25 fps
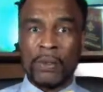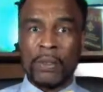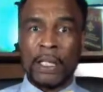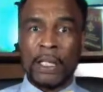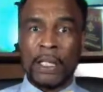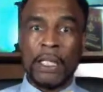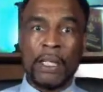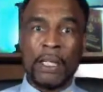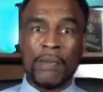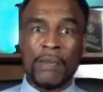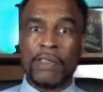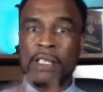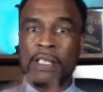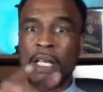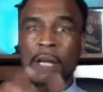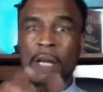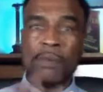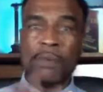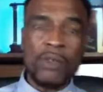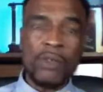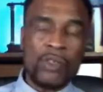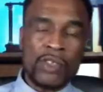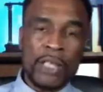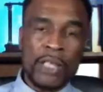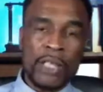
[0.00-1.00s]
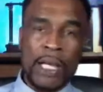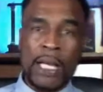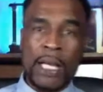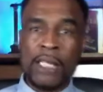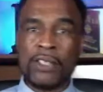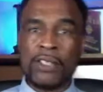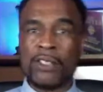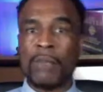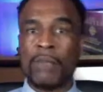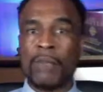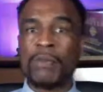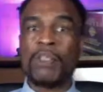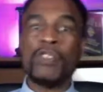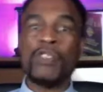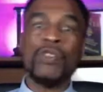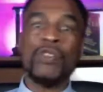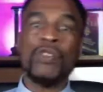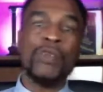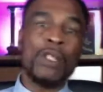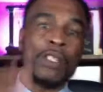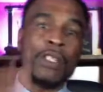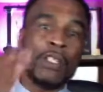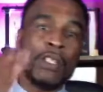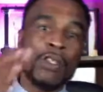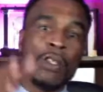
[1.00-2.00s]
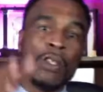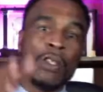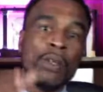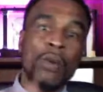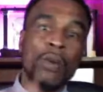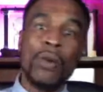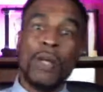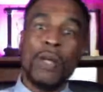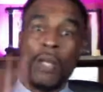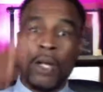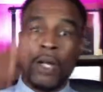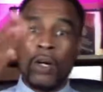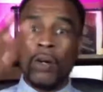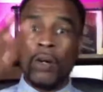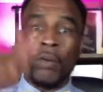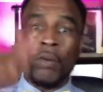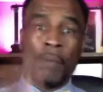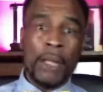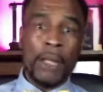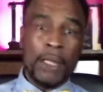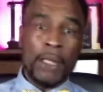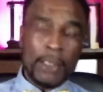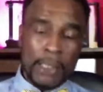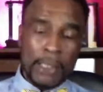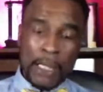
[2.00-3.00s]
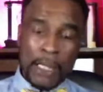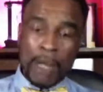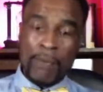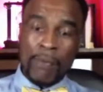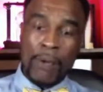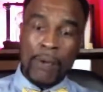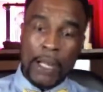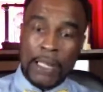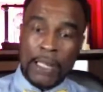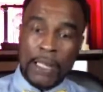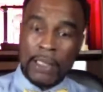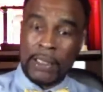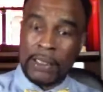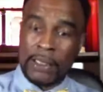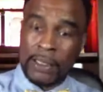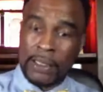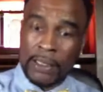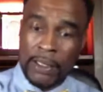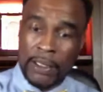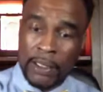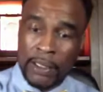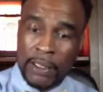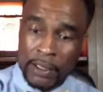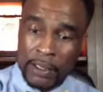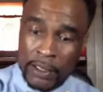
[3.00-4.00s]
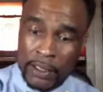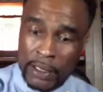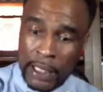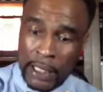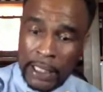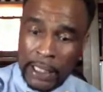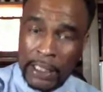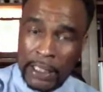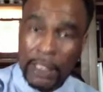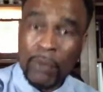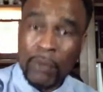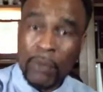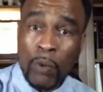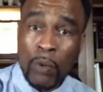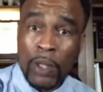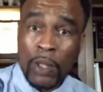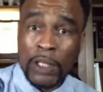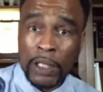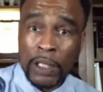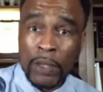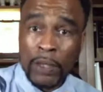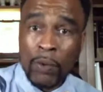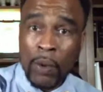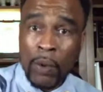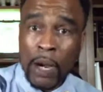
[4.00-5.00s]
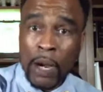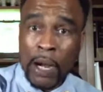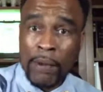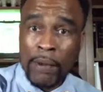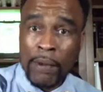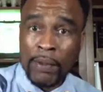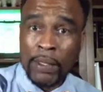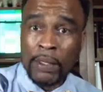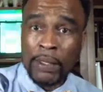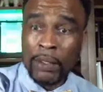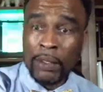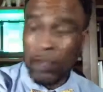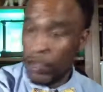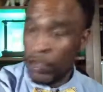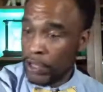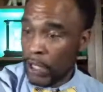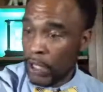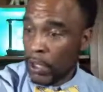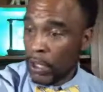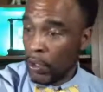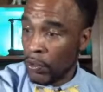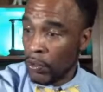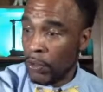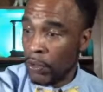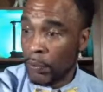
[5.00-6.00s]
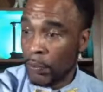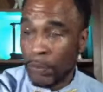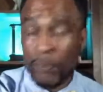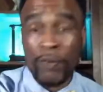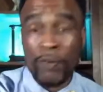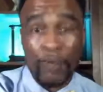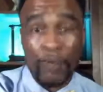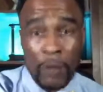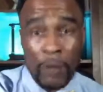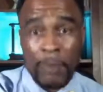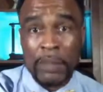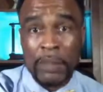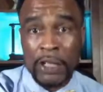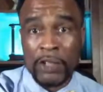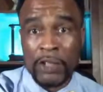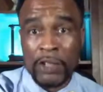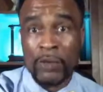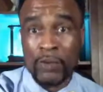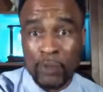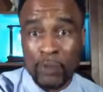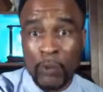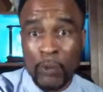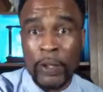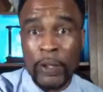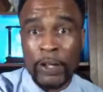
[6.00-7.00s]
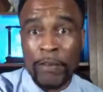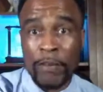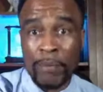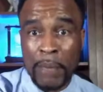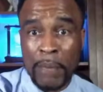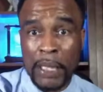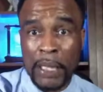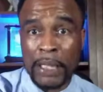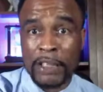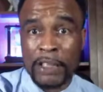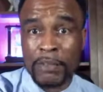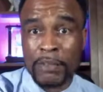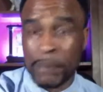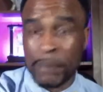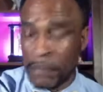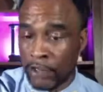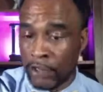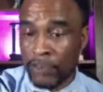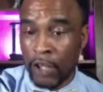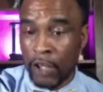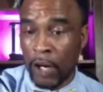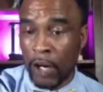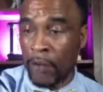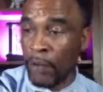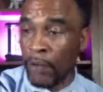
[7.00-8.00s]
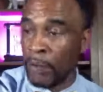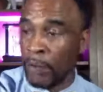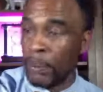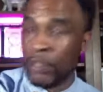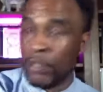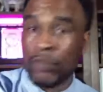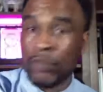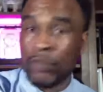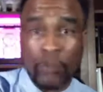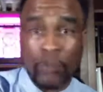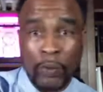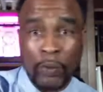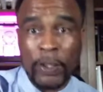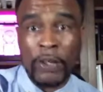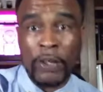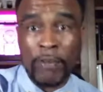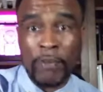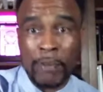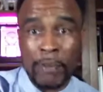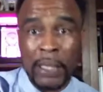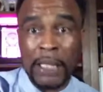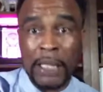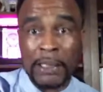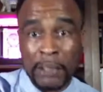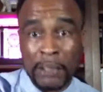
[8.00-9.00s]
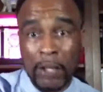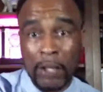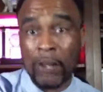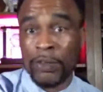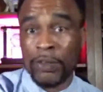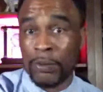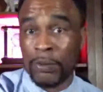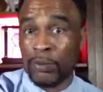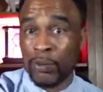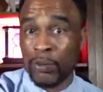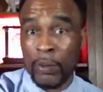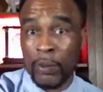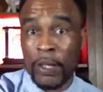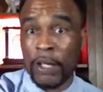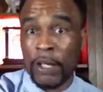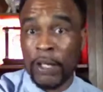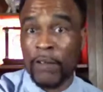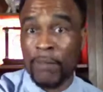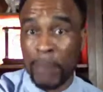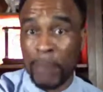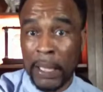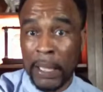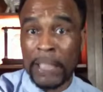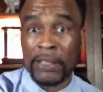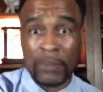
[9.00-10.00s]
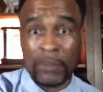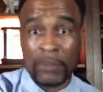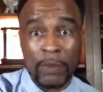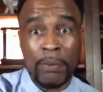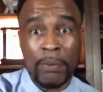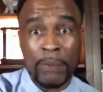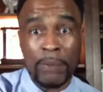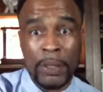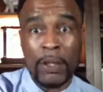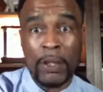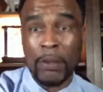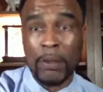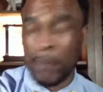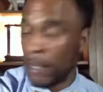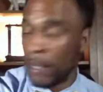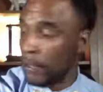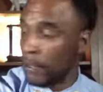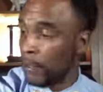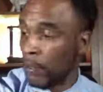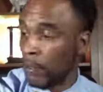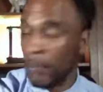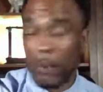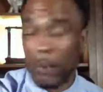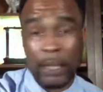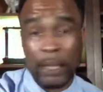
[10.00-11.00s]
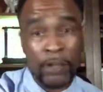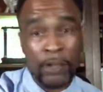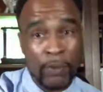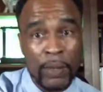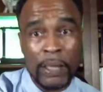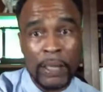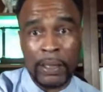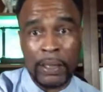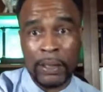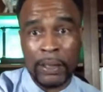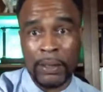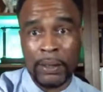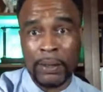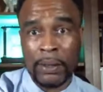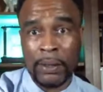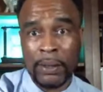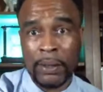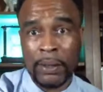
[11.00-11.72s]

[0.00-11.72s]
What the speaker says: And every time you sign something, you need to know, oh man, did I write? Listen, did I get one inquiry or y'all gonna run me through 12 banks? Because y'all run me through 12 banks, all them 12 banks gonna be on my credit.